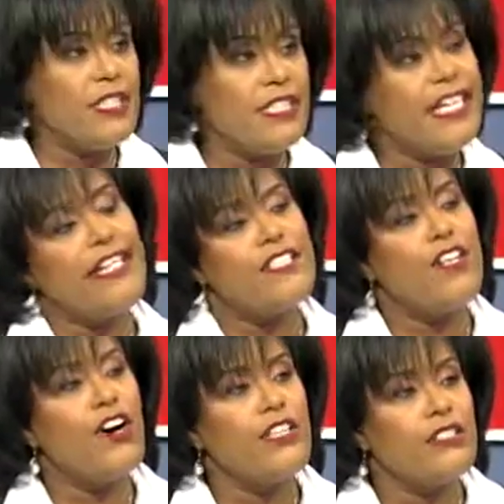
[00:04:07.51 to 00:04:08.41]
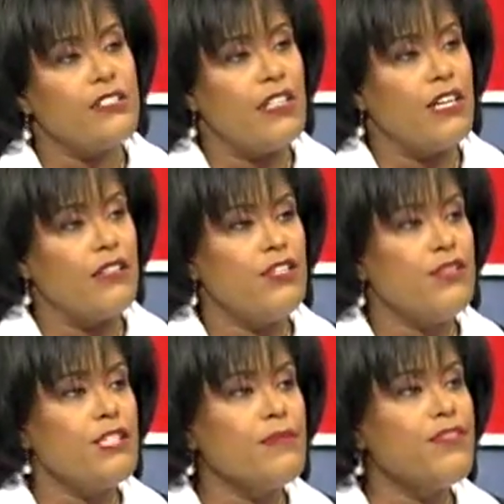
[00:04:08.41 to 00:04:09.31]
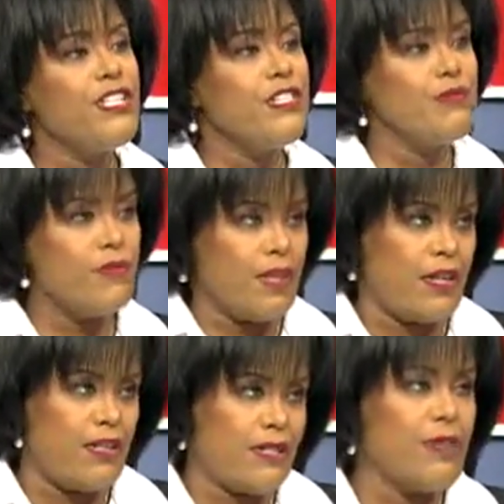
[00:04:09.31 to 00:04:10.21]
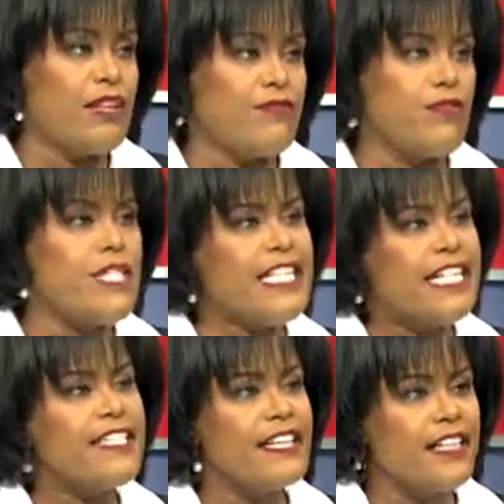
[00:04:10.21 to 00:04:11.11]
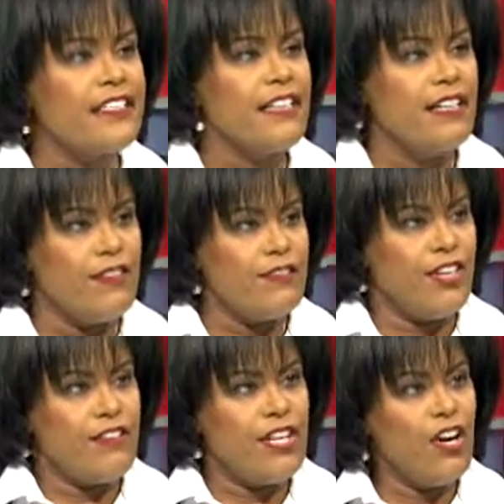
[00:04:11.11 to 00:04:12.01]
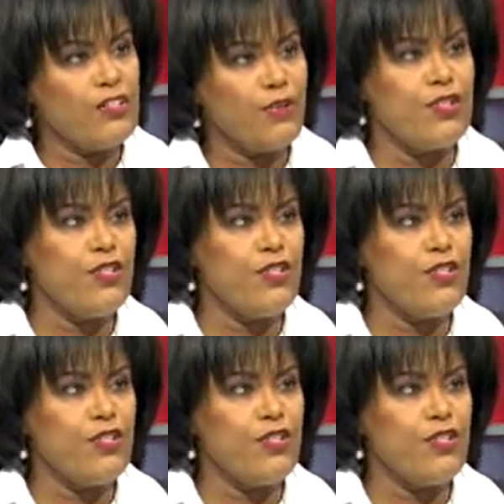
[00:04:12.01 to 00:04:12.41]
doesn't get as hot? Some of these smartphones tend to get very hot when you're